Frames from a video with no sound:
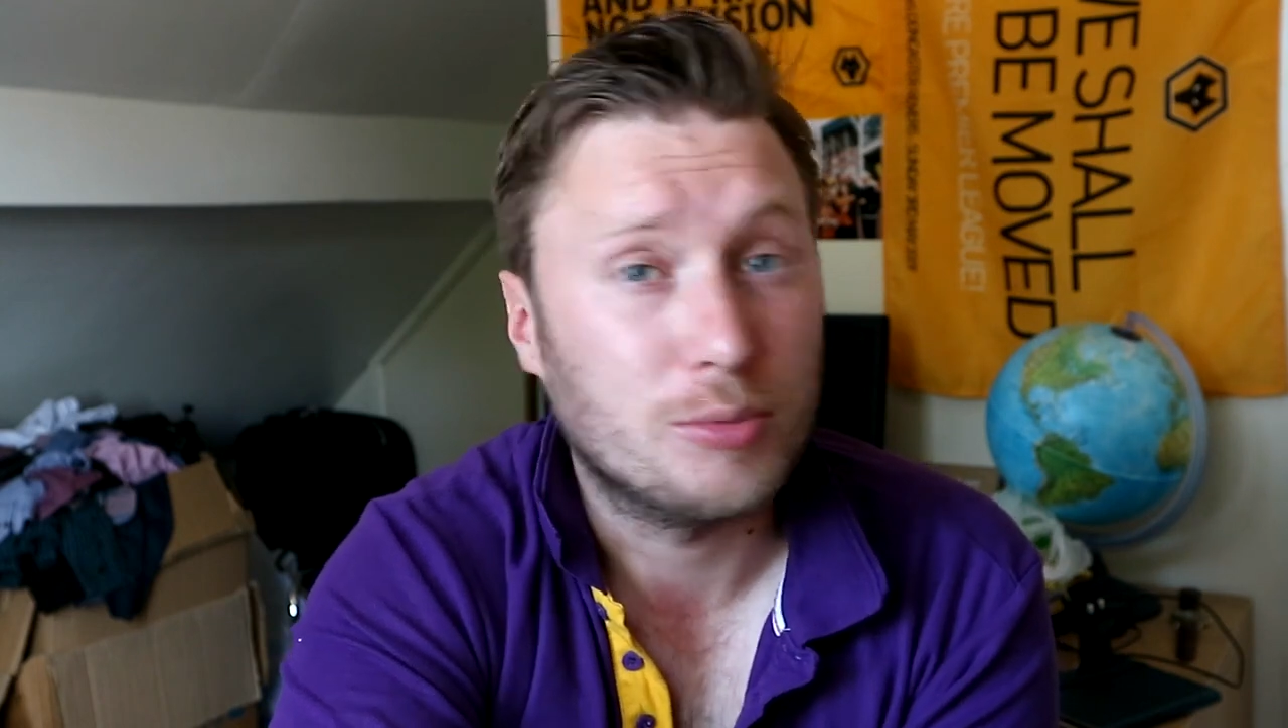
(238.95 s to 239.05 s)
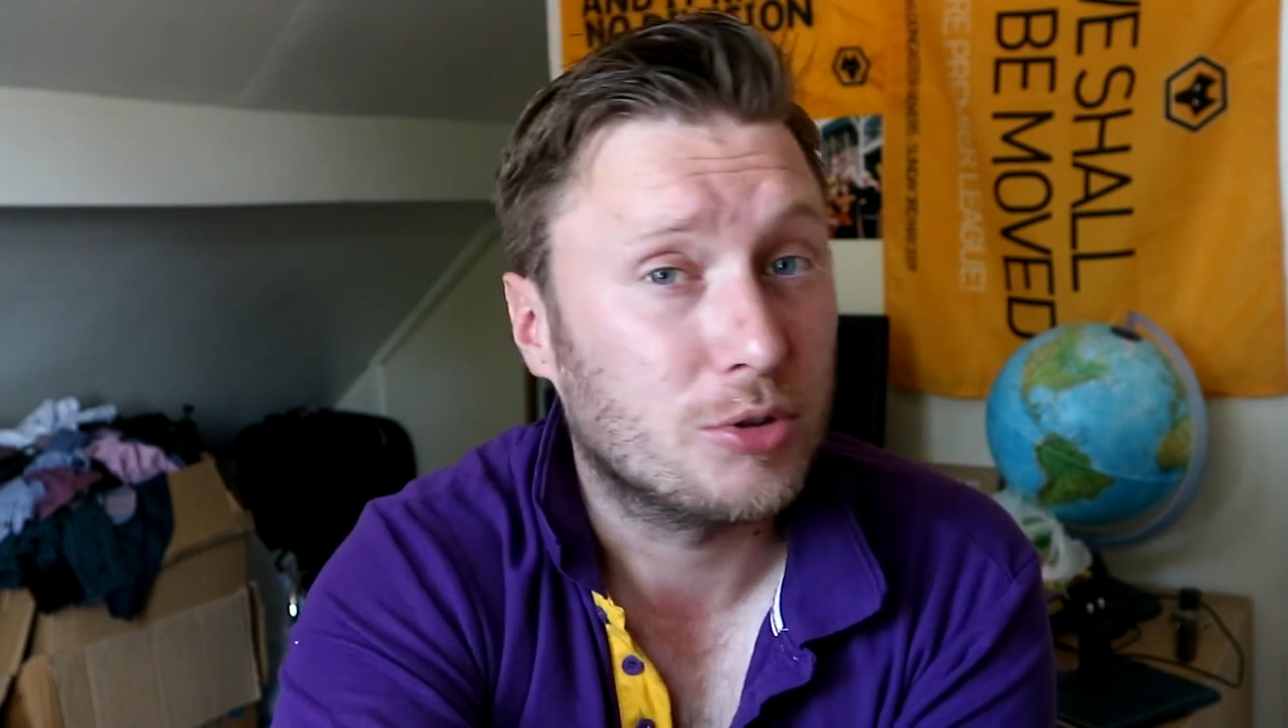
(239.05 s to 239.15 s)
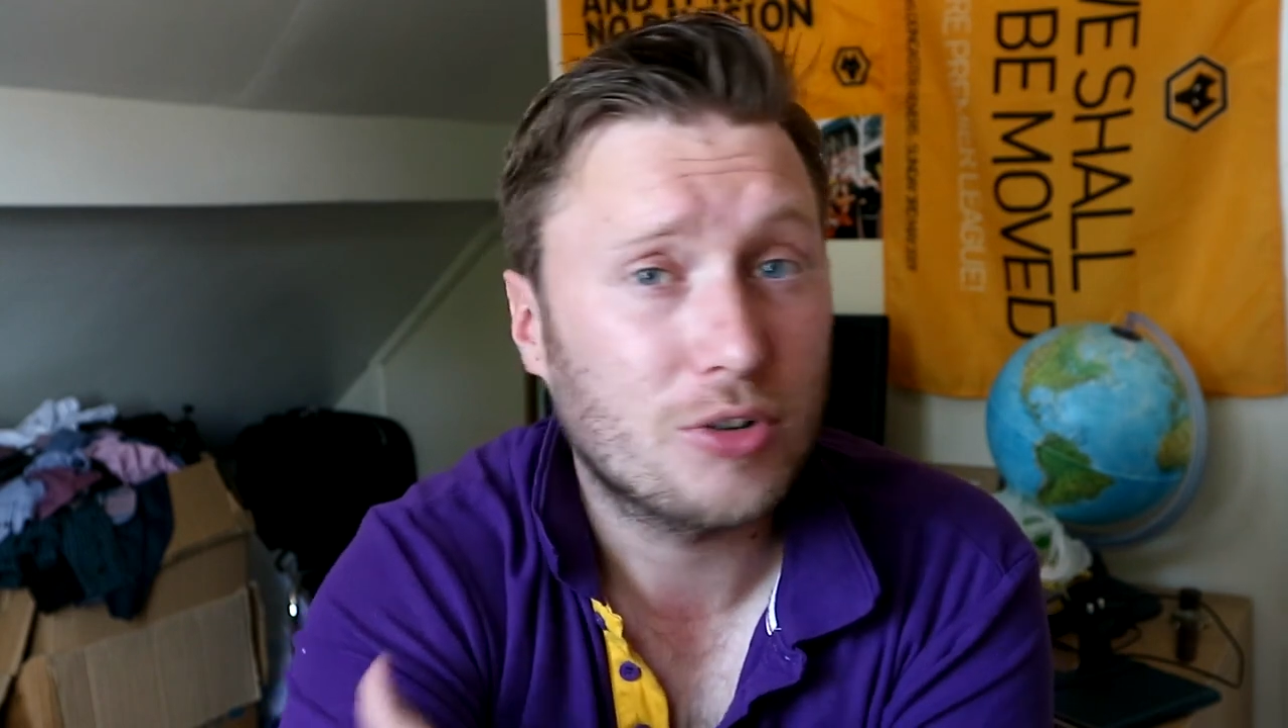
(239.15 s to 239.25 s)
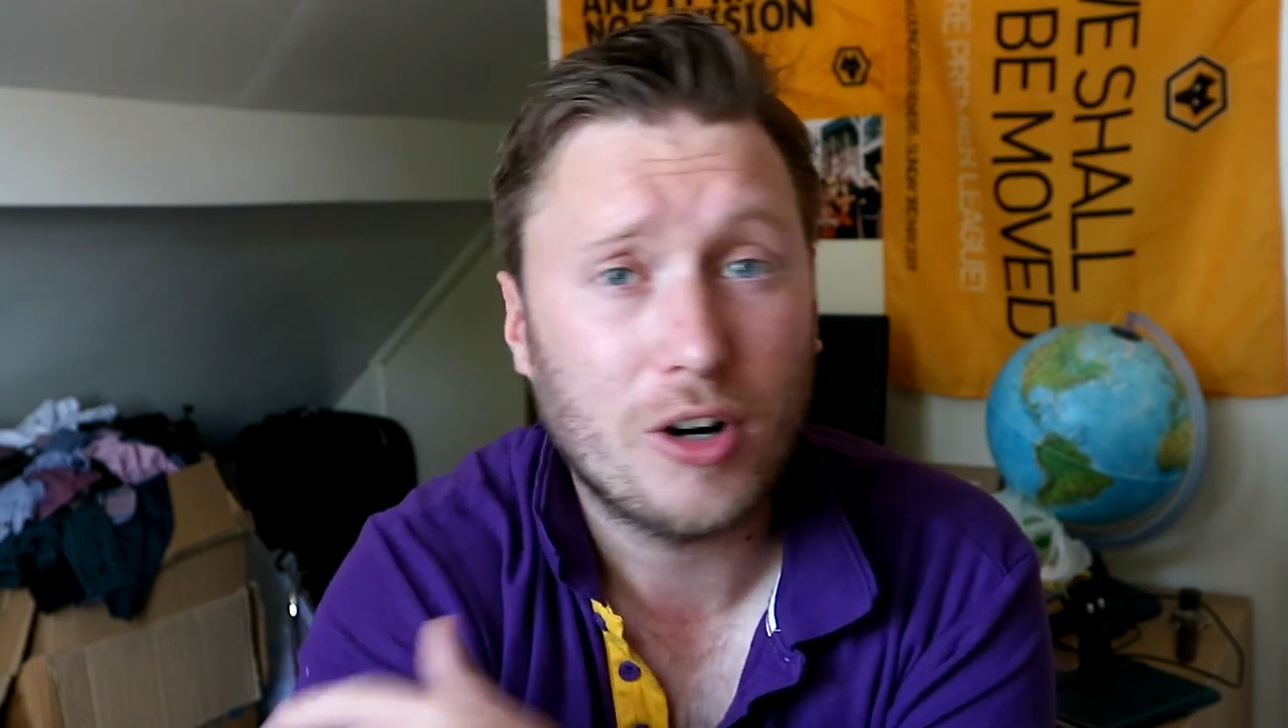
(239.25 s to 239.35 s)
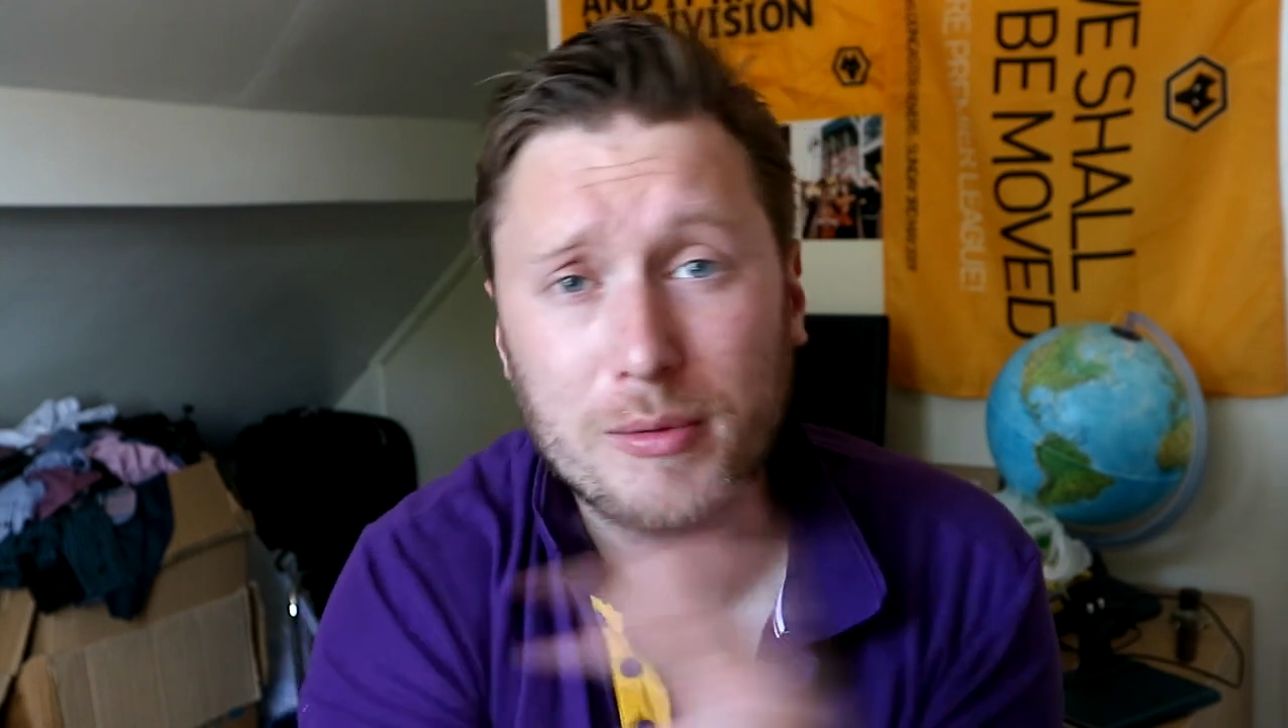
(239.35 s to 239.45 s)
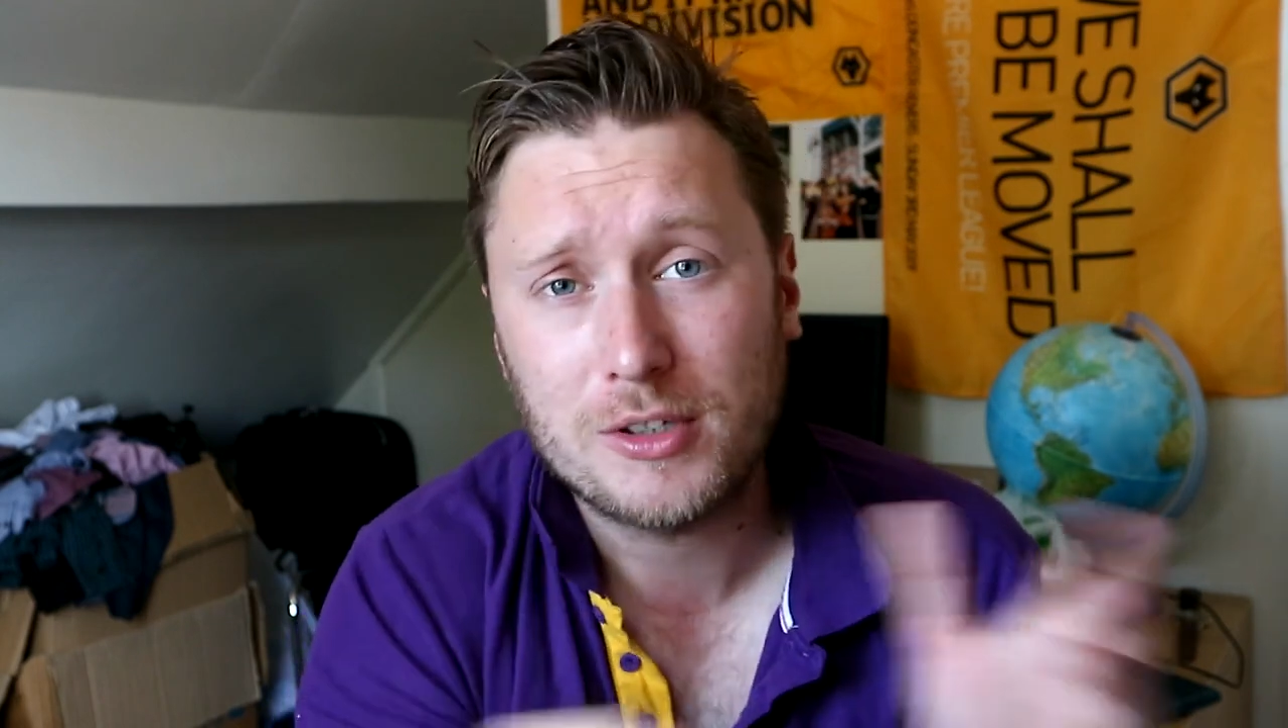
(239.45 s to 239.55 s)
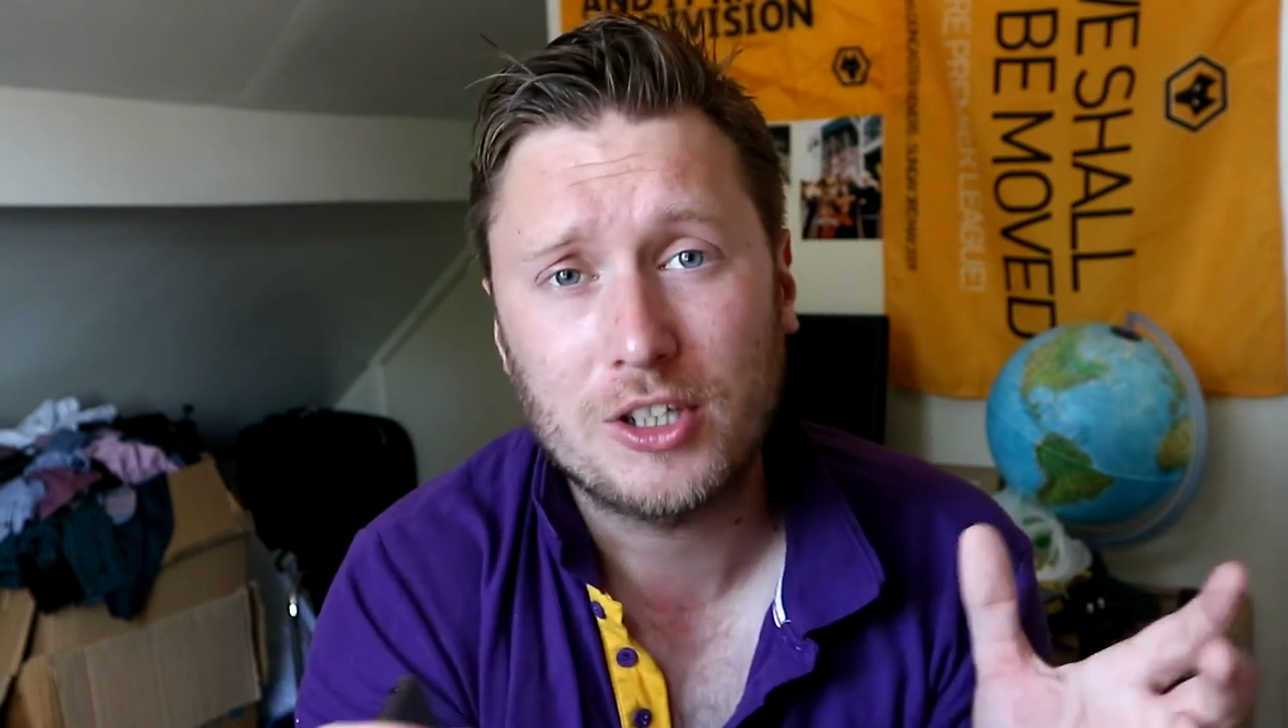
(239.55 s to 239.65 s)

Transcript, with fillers: subscribe